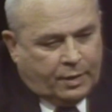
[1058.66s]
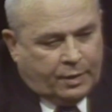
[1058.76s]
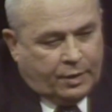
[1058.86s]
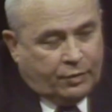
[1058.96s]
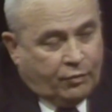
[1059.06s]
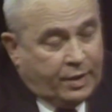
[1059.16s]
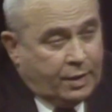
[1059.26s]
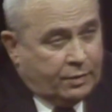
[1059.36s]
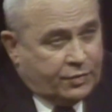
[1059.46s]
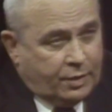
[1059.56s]
Robert
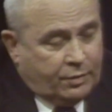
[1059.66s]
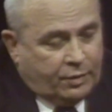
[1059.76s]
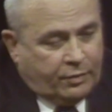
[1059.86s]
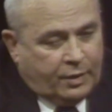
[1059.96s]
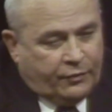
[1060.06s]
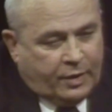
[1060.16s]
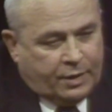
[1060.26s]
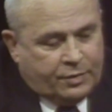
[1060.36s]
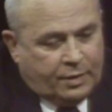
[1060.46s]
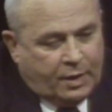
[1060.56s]
Hansberger, a local
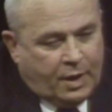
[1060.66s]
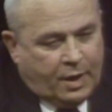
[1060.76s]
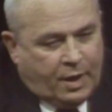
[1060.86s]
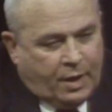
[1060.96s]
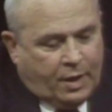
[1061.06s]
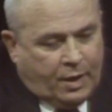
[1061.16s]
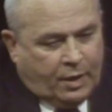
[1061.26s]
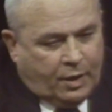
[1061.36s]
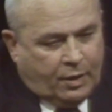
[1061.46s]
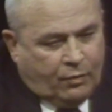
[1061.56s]
partner in the
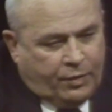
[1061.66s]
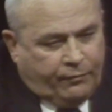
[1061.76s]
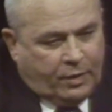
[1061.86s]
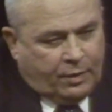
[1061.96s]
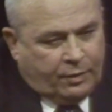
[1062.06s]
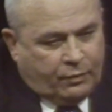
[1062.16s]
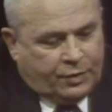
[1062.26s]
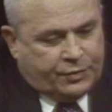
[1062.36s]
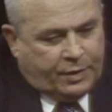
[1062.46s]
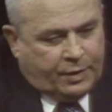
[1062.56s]
Downtown Redevelopment
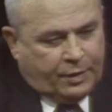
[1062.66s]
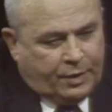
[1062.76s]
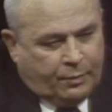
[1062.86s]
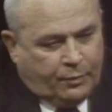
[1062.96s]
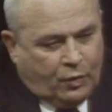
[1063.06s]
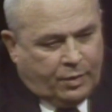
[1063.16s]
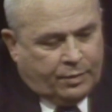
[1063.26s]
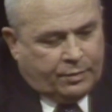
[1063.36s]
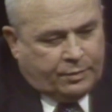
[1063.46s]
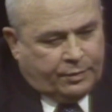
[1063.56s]
Consortium, was
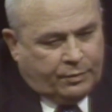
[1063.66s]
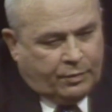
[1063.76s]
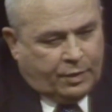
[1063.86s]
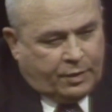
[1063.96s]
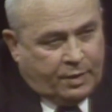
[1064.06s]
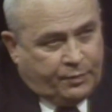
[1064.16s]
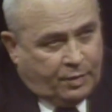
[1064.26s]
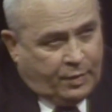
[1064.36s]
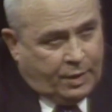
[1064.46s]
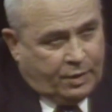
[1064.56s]
frequently in the news in
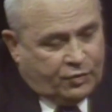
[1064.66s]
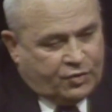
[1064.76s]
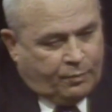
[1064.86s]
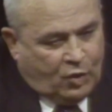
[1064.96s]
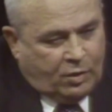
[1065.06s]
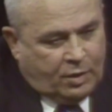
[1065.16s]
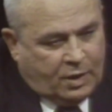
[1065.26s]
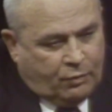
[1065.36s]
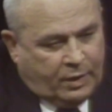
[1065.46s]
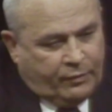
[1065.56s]
1981.
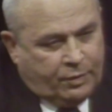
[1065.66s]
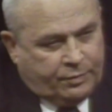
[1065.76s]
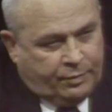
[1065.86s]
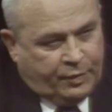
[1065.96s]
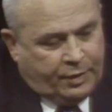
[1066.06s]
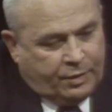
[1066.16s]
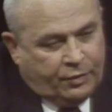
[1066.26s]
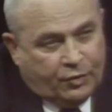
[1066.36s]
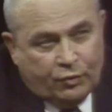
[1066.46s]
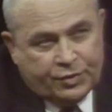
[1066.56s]
Here, defending
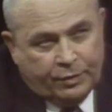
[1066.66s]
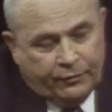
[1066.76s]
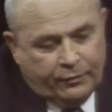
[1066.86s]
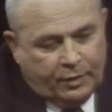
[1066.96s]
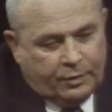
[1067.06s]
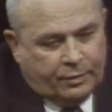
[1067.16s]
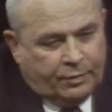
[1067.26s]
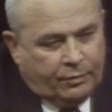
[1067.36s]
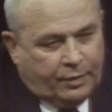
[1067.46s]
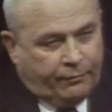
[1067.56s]
the controversial
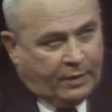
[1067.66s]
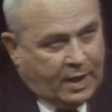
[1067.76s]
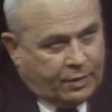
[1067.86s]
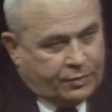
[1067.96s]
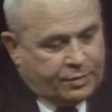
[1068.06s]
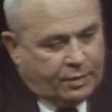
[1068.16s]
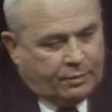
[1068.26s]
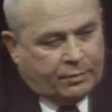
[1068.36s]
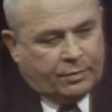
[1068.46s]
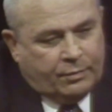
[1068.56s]
move of his company
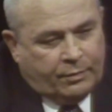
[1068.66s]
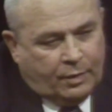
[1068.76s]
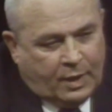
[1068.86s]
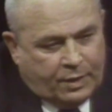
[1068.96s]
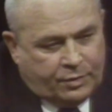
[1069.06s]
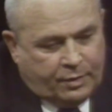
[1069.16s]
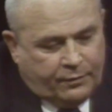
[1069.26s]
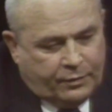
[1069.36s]
and other developers